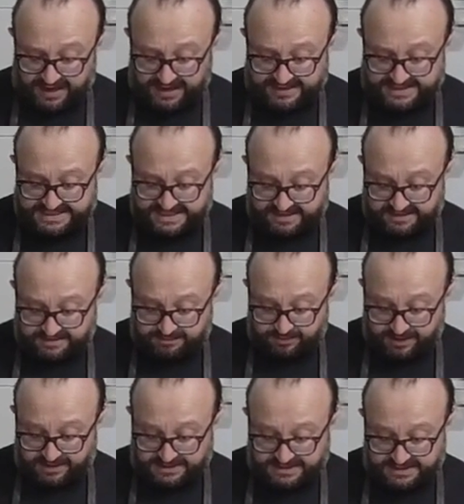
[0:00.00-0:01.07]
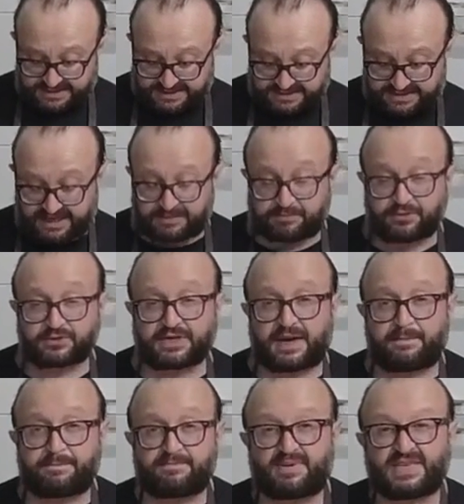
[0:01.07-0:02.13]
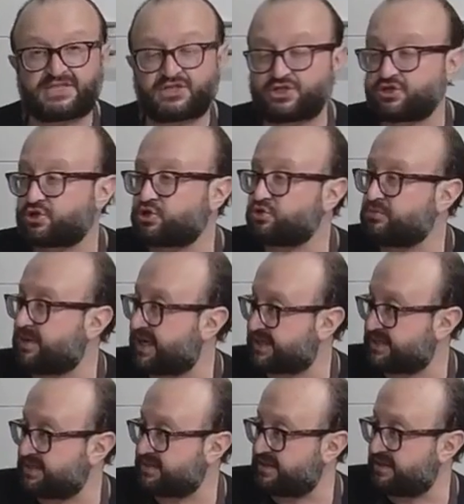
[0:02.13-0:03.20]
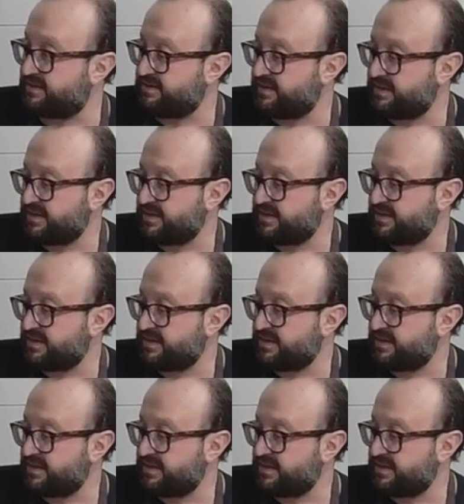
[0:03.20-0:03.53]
Italian parsley. I put a pinch of sumac in there